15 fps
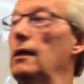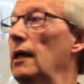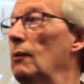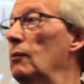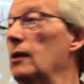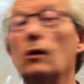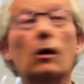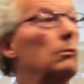
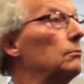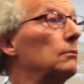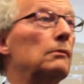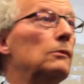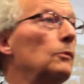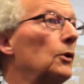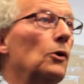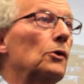And we're
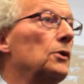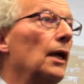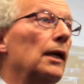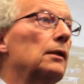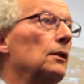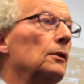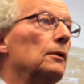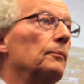not
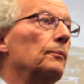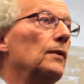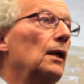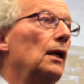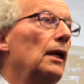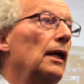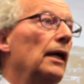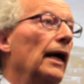tackling them.
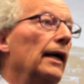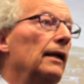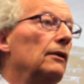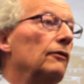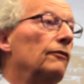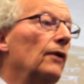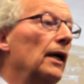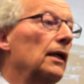
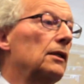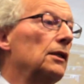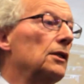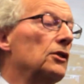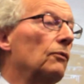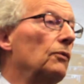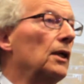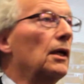And the fact
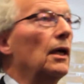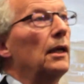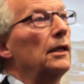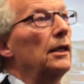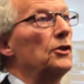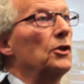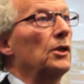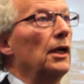is, if we
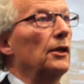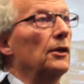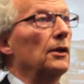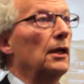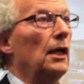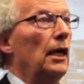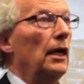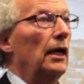can't get
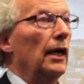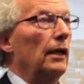together,